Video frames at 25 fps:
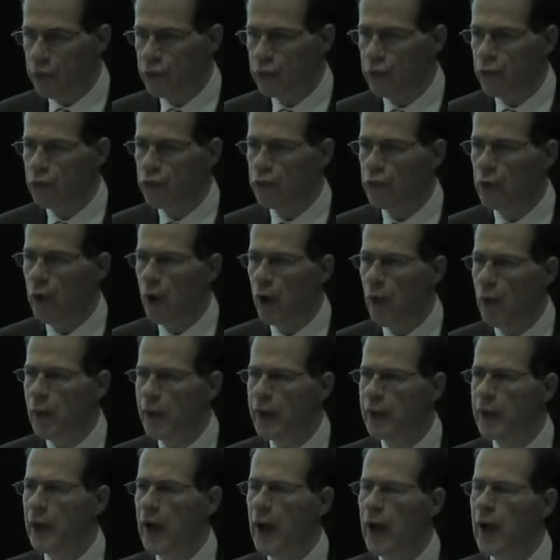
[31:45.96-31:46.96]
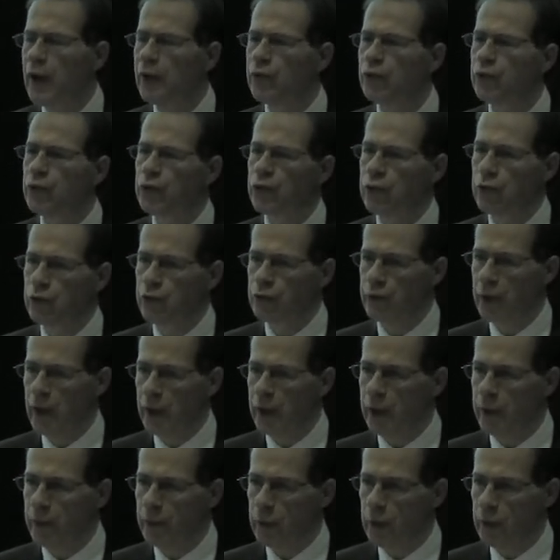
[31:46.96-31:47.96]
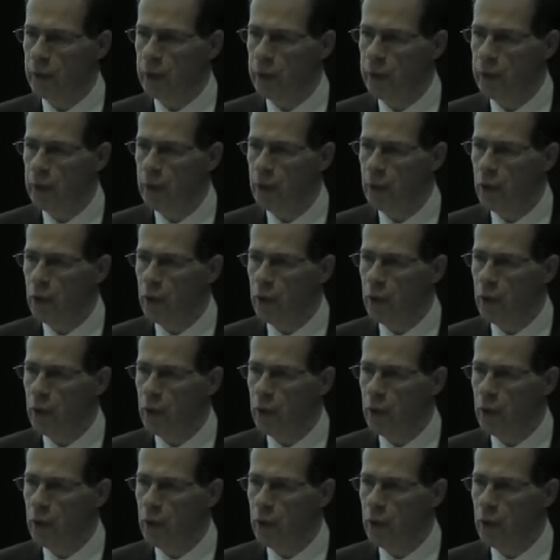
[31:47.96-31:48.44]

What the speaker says: which is growing unsustainably